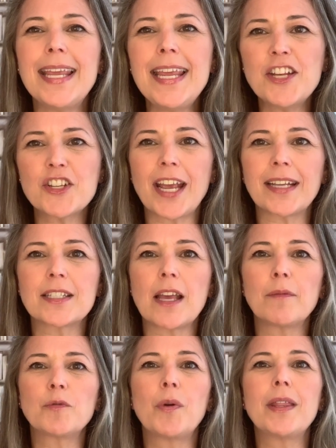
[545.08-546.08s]
each
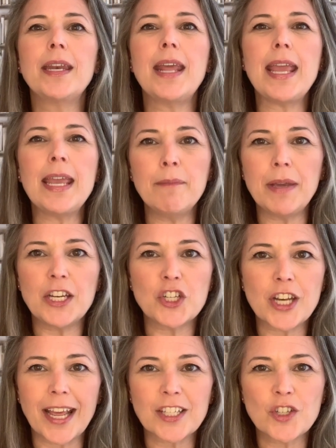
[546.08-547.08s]
excerpt with an
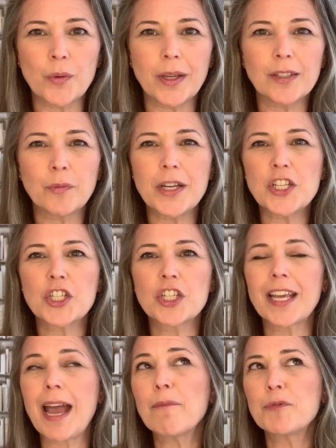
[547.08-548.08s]
image next to it,
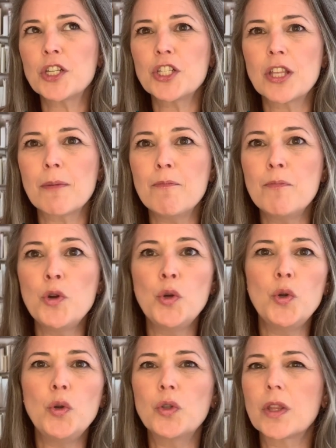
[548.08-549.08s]
which captures the
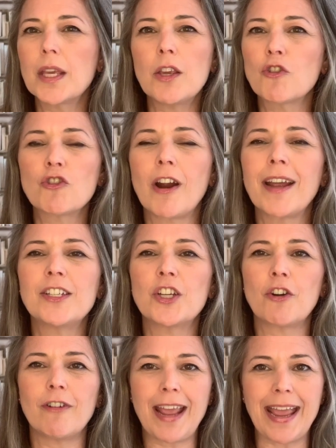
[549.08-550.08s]
mood that you're trying to
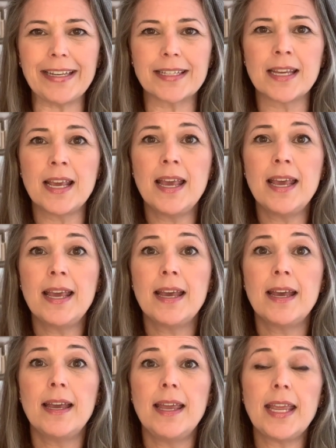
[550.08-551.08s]
create.
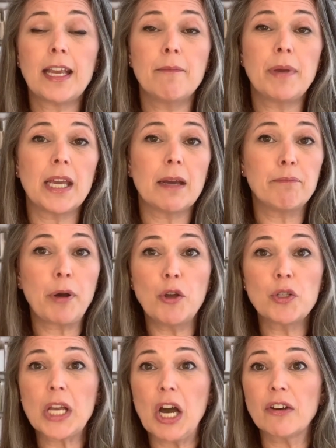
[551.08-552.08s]
It can be a
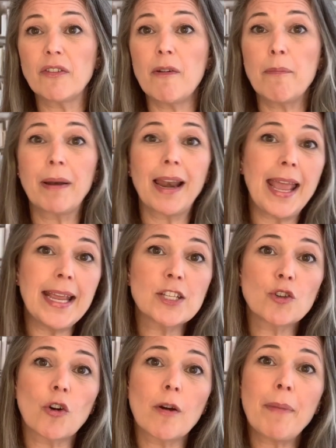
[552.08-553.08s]
postcard of a
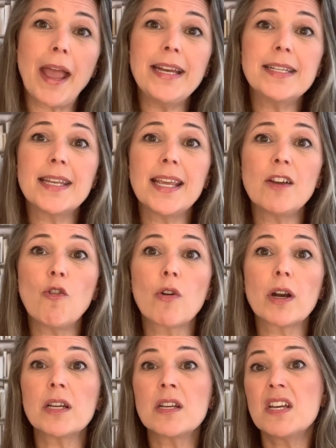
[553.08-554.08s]
place or a painting
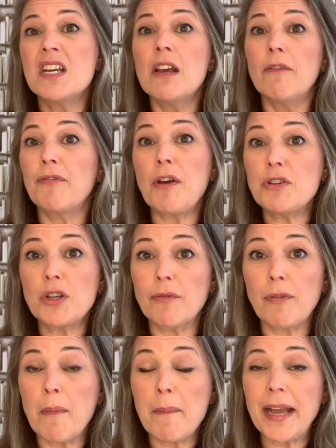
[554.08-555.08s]
or a photo
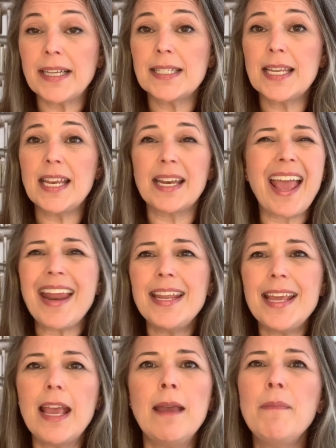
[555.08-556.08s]
from a magazine,
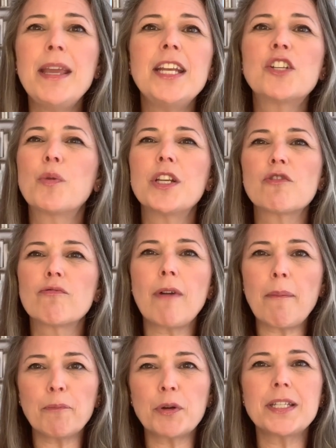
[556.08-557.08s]
any image which
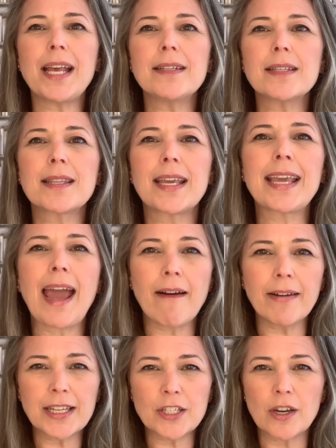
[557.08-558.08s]
represents the
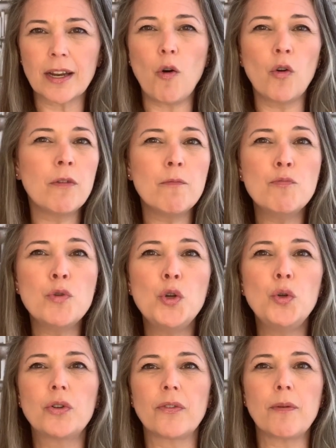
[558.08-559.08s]
character or the
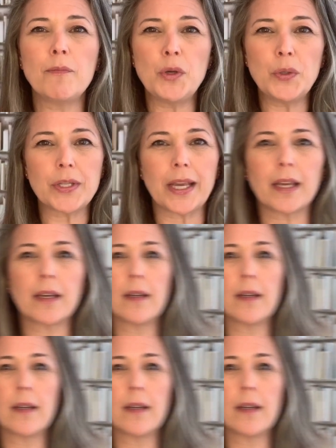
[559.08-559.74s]
mood of the music.